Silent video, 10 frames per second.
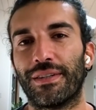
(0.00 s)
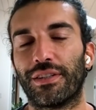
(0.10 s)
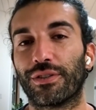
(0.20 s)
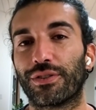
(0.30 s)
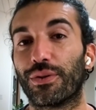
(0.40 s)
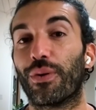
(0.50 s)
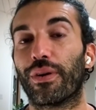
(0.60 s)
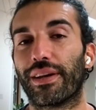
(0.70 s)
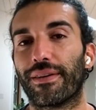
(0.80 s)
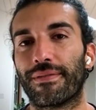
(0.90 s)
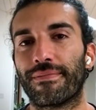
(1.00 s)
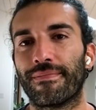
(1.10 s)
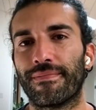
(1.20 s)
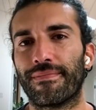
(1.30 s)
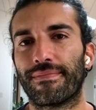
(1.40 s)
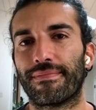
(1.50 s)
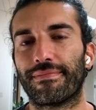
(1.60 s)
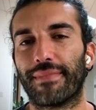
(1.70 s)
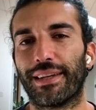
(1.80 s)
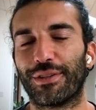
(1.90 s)
to your story,
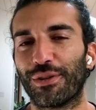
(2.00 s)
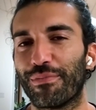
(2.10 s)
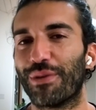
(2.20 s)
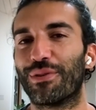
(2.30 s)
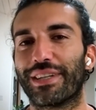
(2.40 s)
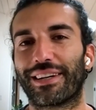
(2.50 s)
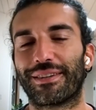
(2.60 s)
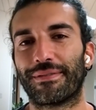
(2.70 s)
and to your music.